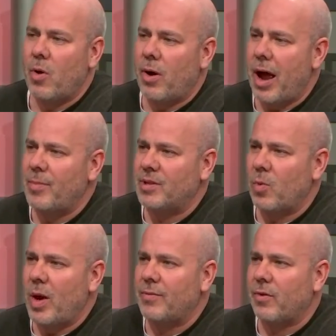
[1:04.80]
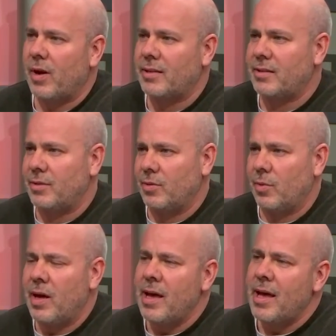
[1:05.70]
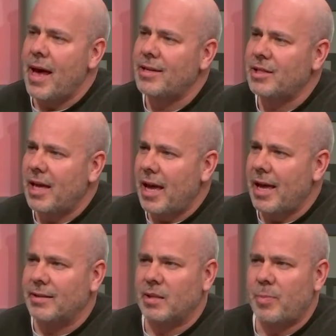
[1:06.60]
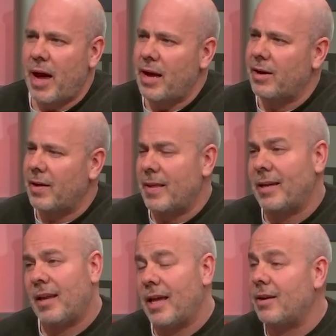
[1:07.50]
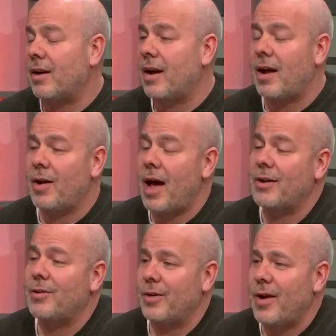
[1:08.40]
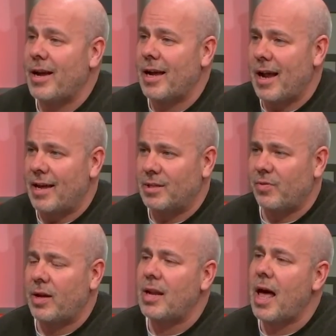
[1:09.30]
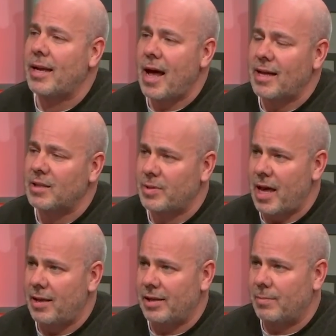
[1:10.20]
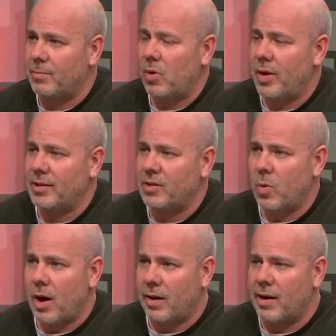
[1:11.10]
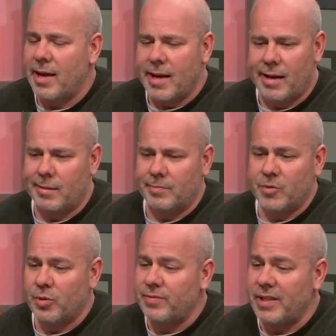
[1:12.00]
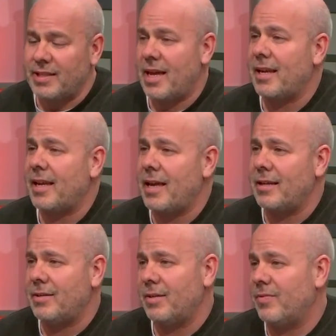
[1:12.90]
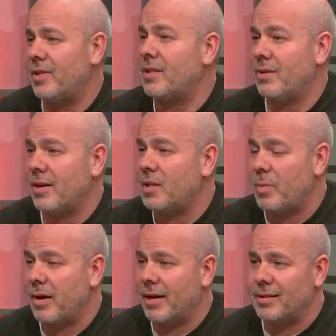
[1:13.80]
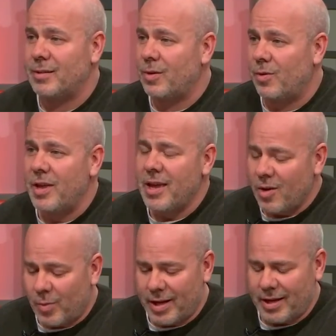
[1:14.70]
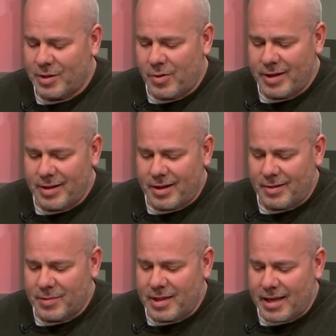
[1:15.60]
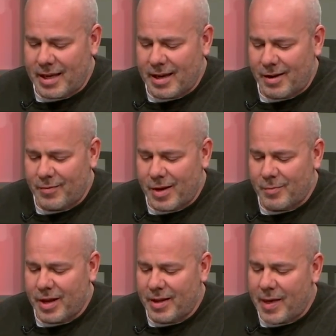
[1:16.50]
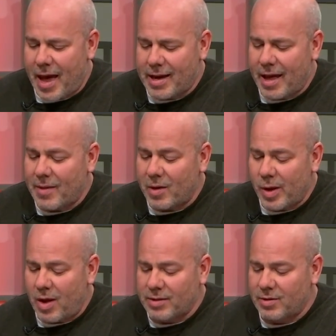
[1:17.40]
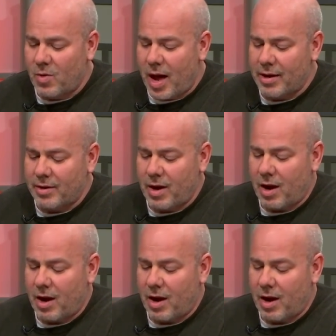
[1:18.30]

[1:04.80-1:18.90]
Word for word: program is a way for us to educate, inspire, and then later honor and recognize frontline hospitality employees who are um, truthfully dedicated to the visitor experience. So we enjoyed um, taking taking care of him in that. And then we also honored